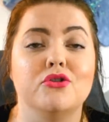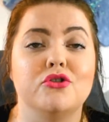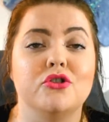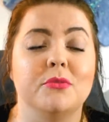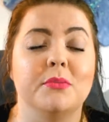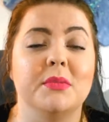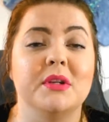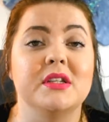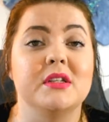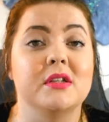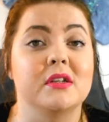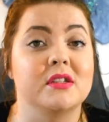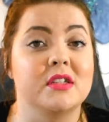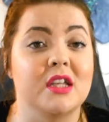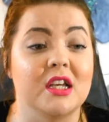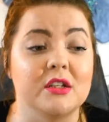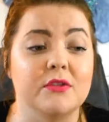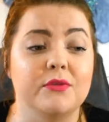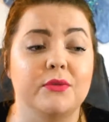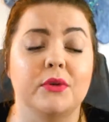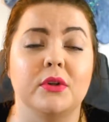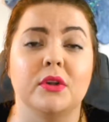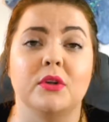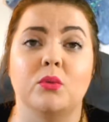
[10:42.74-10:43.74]
be
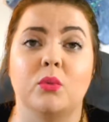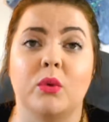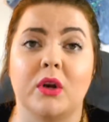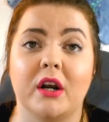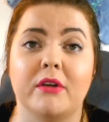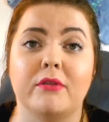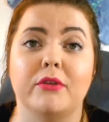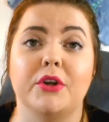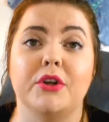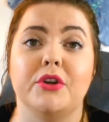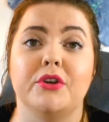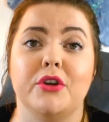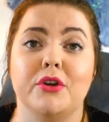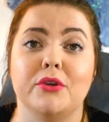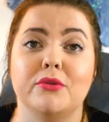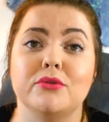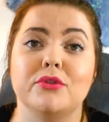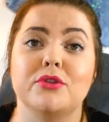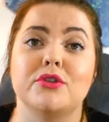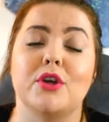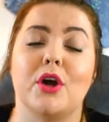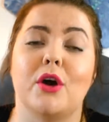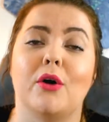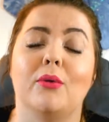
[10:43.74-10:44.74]
successful in whatever you do.
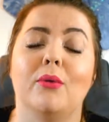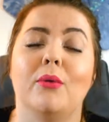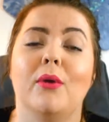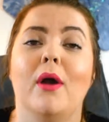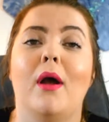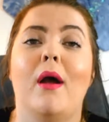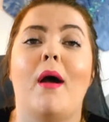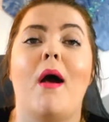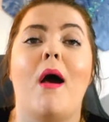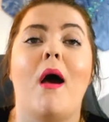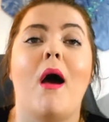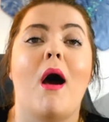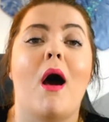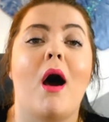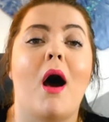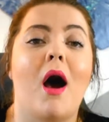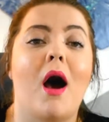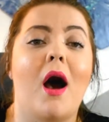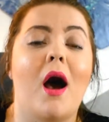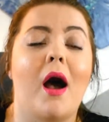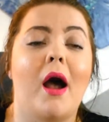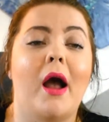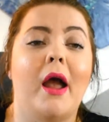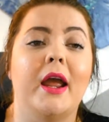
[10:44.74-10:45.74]
So
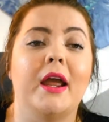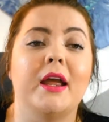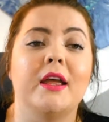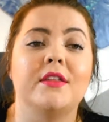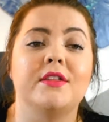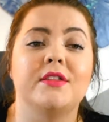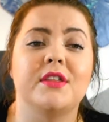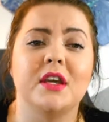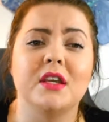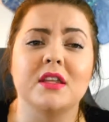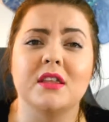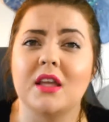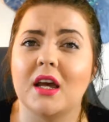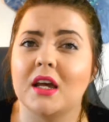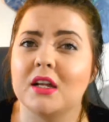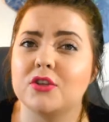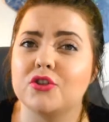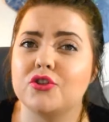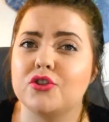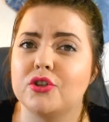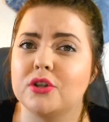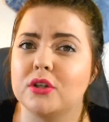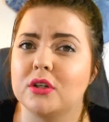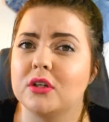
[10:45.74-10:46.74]
I think that
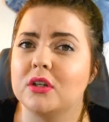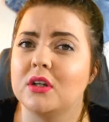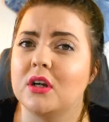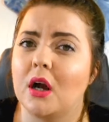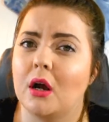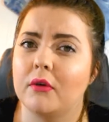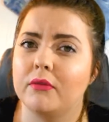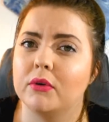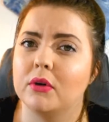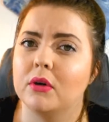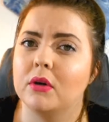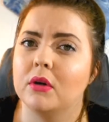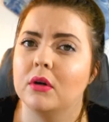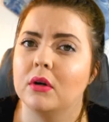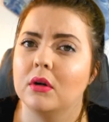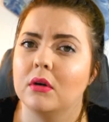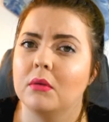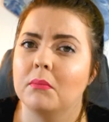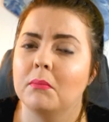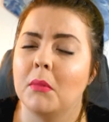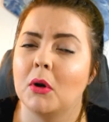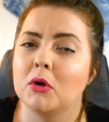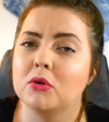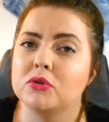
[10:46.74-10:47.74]
should cover
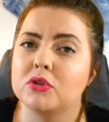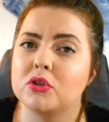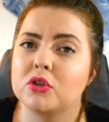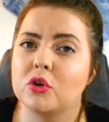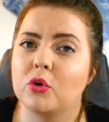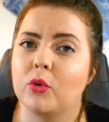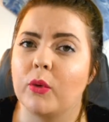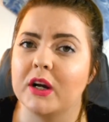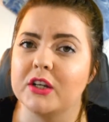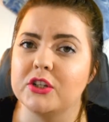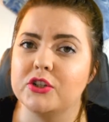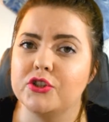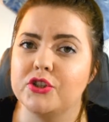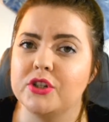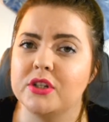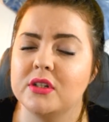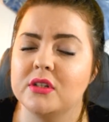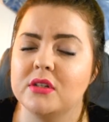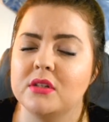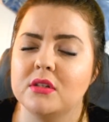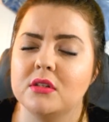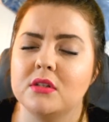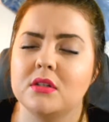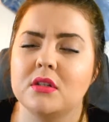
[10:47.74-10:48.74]
most
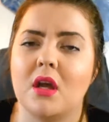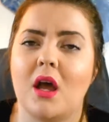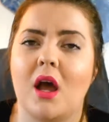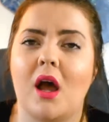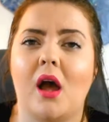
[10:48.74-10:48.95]
questions.